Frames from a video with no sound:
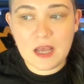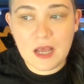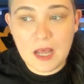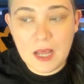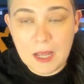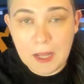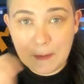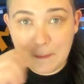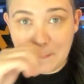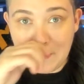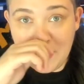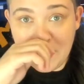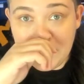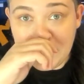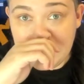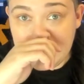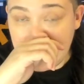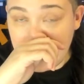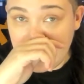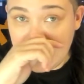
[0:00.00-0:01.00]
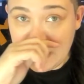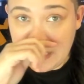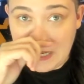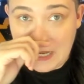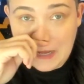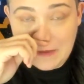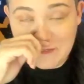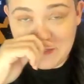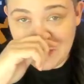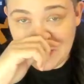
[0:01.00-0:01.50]
And then
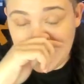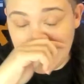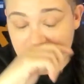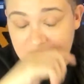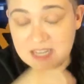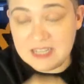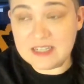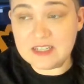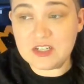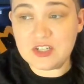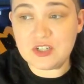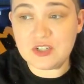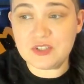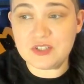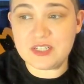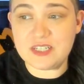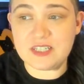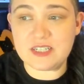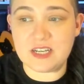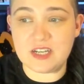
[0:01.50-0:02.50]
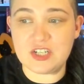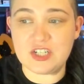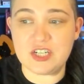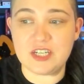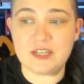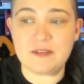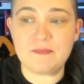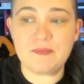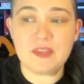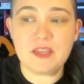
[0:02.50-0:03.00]
after that initial
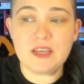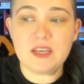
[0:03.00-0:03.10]
discussion,